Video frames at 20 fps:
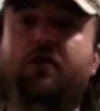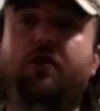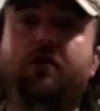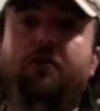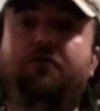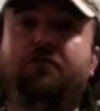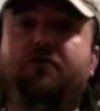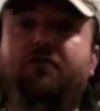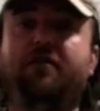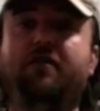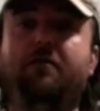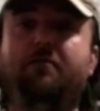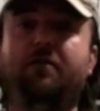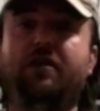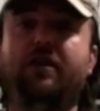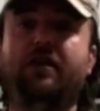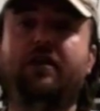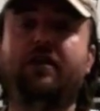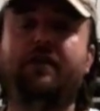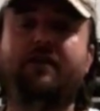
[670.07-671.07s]
of those is going to
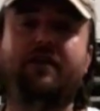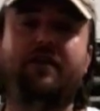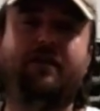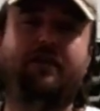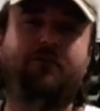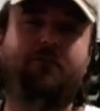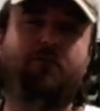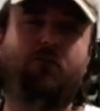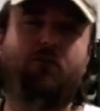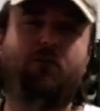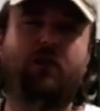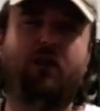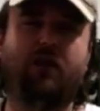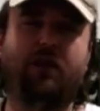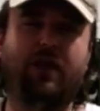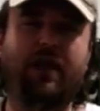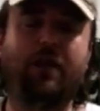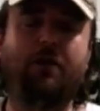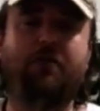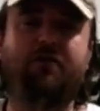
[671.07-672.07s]
be, and that will
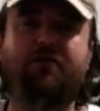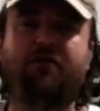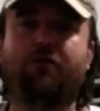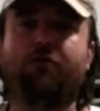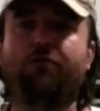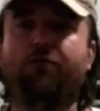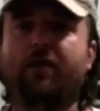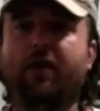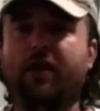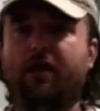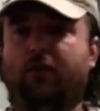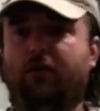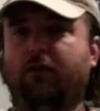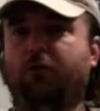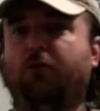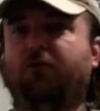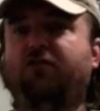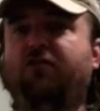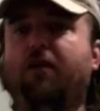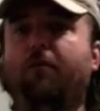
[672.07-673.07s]
allow us to create a
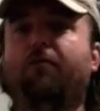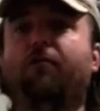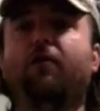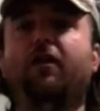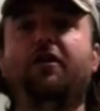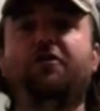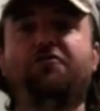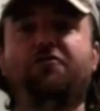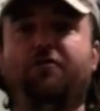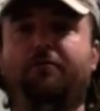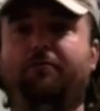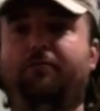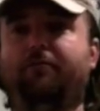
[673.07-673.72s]
little separation.